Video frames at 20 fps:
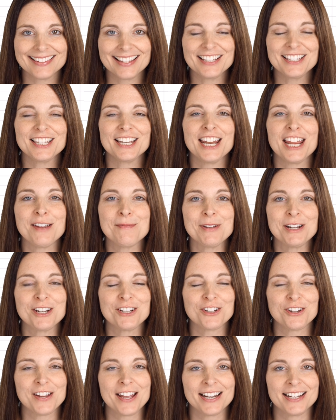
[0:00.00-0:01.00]
Today I'm going to
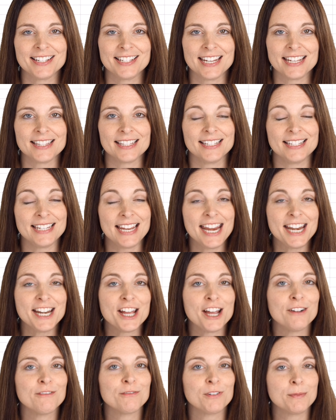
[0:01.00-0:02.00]
show you how to take the
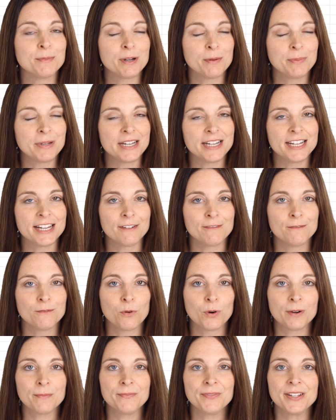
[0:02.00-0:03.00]
data from your P D F
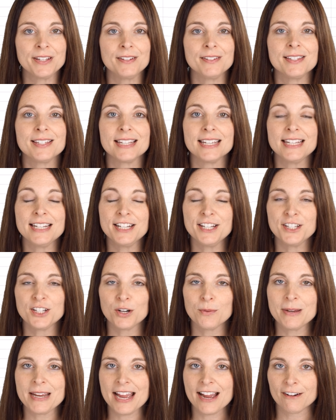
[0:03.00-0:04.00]
form fields in
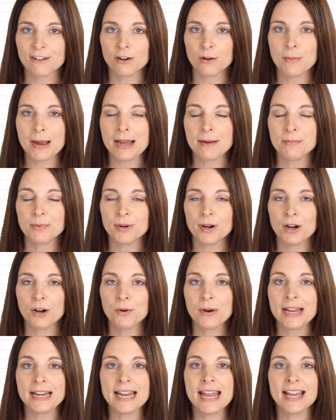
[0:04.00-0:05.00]
Adobe Acrobat
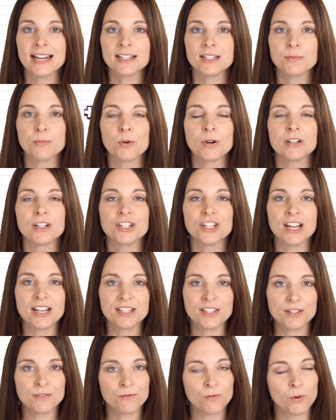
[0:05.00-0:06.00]
Pro and export
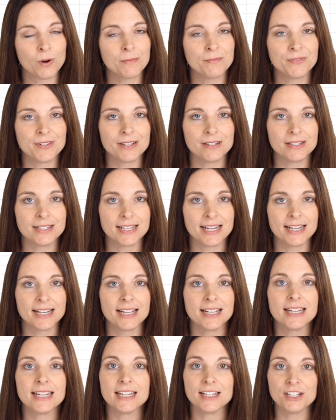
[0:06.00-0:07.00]
just the form field
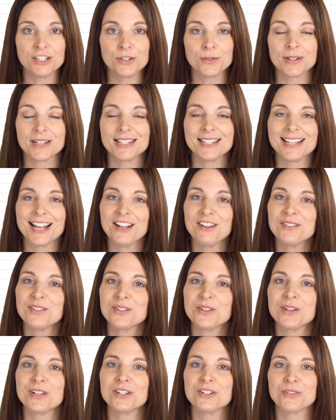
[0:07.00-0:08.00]
data into Excel
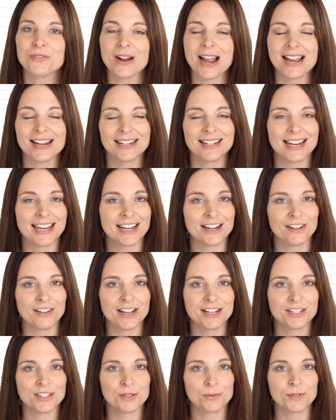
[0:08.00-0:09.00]
so you can track and
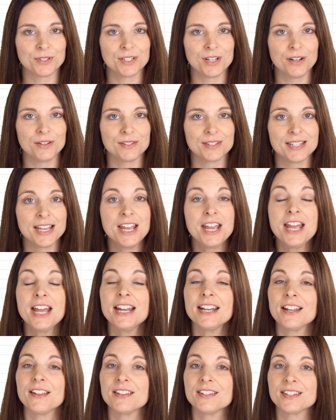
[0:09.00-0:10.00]
analyze the results.
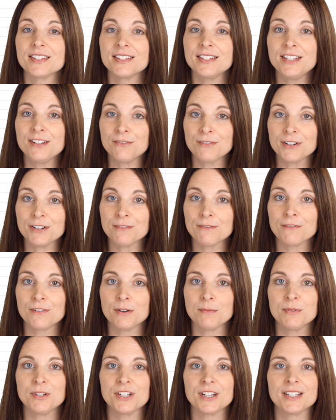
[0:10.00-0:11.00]
Now this is different
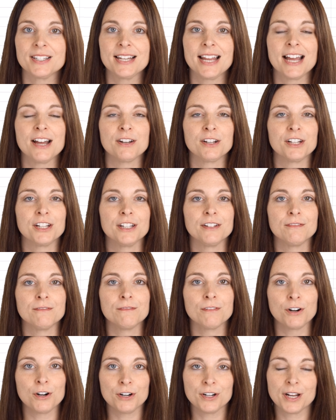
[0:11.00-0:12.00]
from just how to
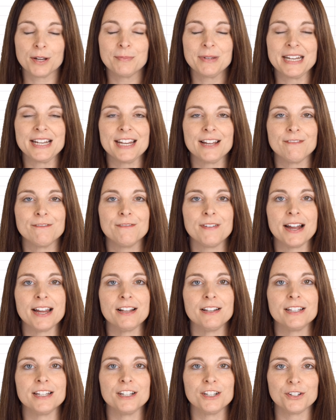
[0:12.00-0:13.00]
convert a P D F
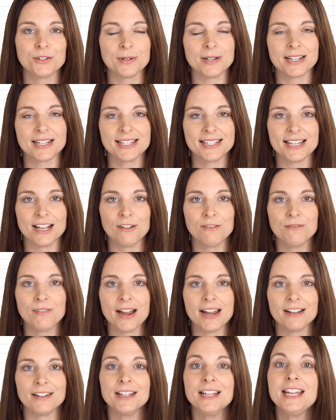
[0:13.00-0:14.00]
file into an Excel
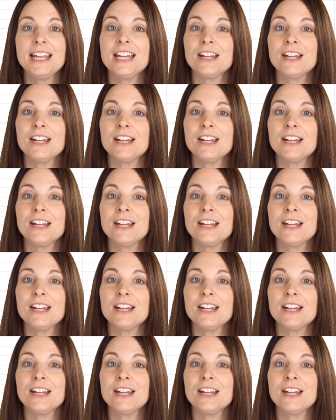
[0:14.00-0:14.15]
file.